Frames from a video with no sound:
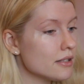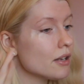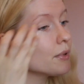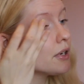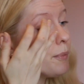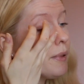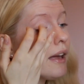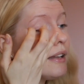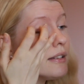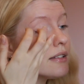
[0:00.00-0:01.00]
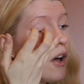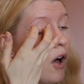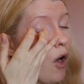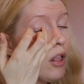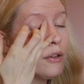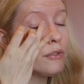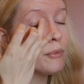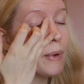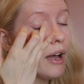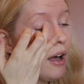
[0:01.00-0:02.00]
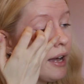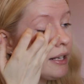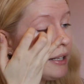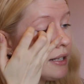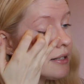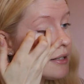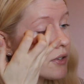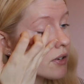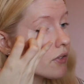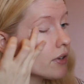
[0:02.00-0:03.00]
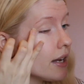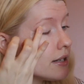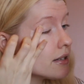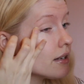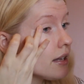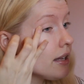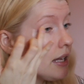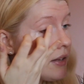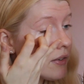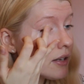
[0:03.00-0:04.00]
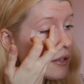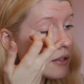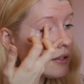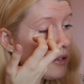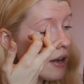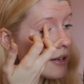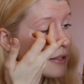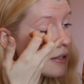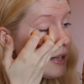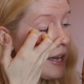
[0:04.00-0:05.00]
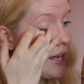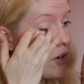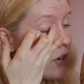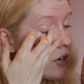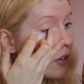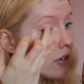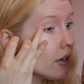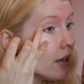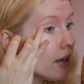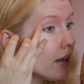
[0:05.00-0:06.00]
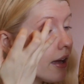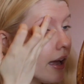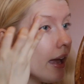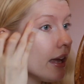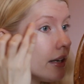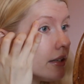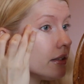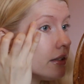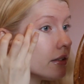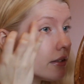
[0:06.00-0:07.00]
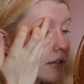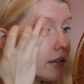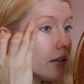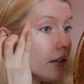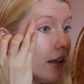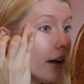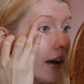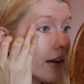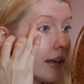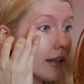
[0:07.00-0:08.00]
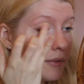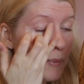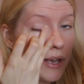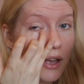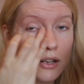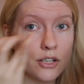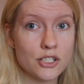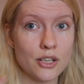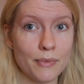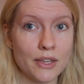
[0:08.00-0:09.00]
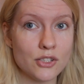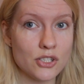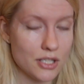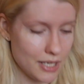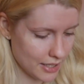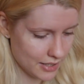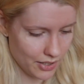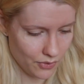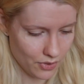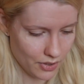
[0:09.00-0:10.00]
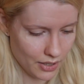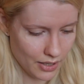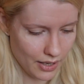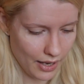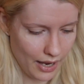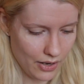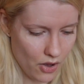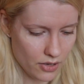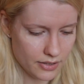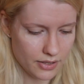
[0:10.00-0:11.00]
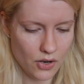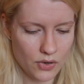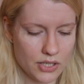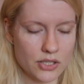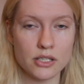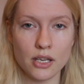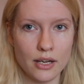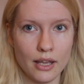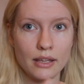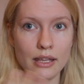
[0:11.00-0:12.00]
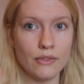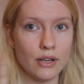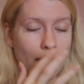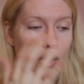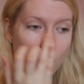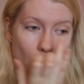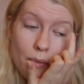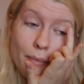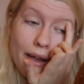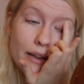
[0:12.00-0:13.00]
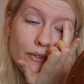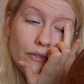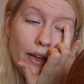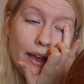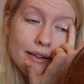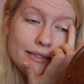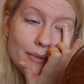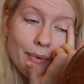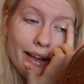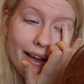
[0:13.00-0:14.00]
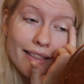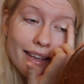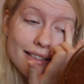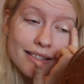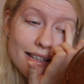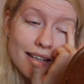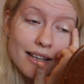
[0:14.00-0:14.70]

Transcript: So I'm going to apply this all over my eyelids to create an even, nice layer. And yeah, get my color something to stick to. And also, it's just going to even out all my veins on my eyelids.